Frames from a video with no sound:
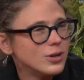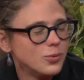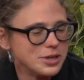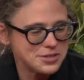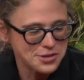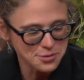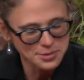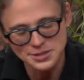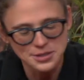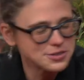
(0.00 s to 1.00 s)
we as
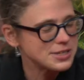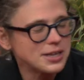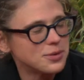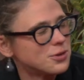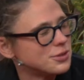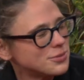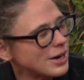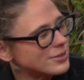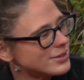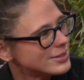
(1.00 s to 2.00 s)
humans understand the world
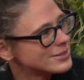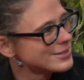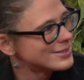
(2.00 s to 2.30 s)
around us.